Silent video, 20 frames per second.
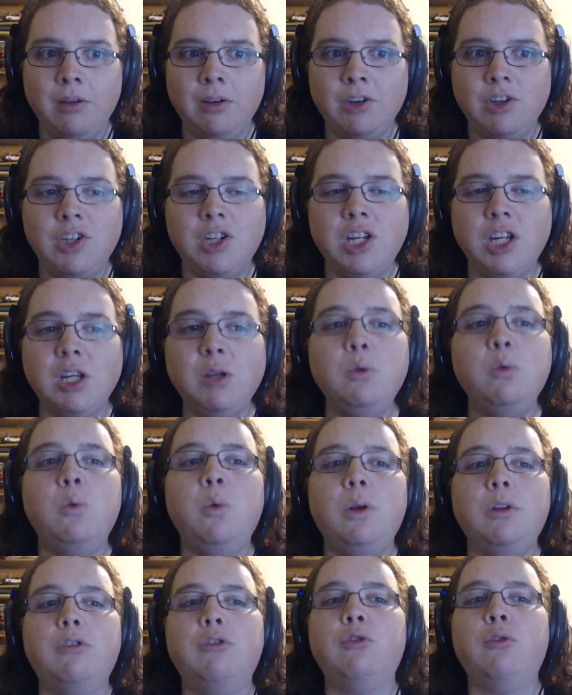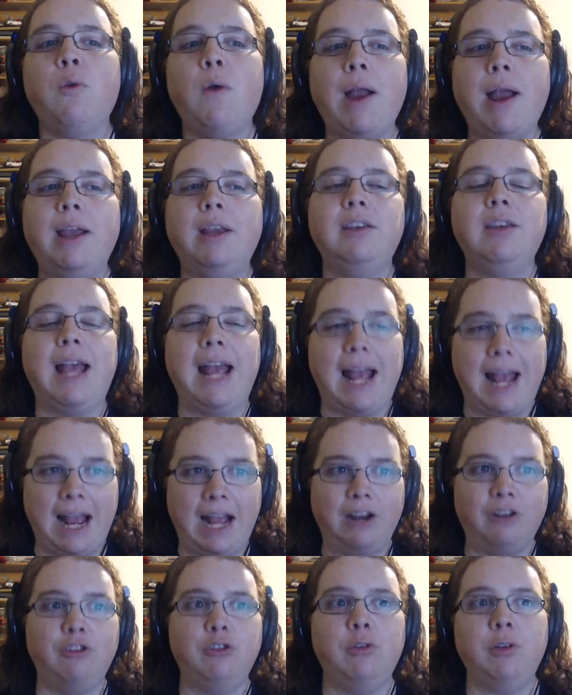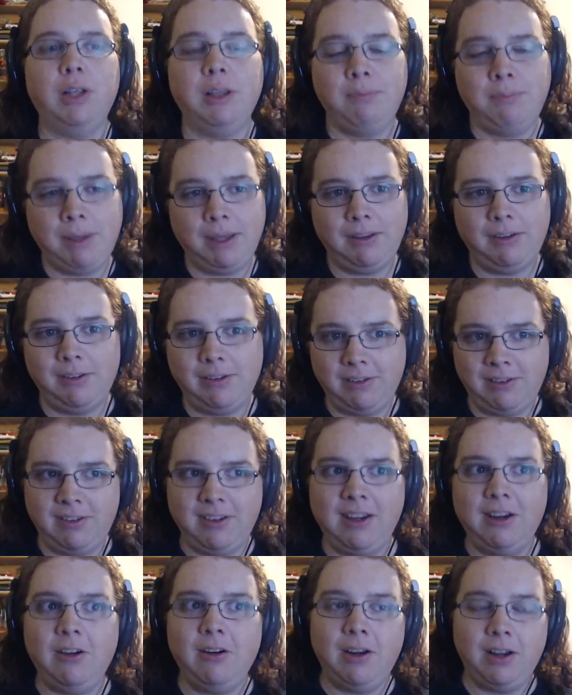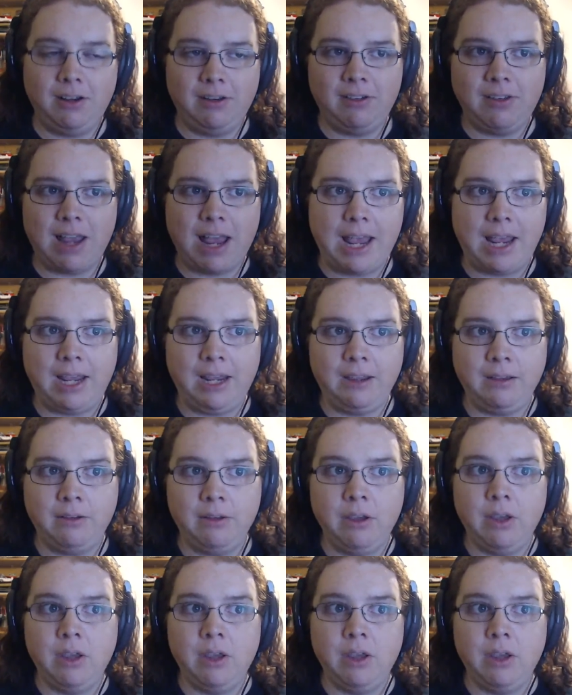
She was trying to actually be sincere in saying,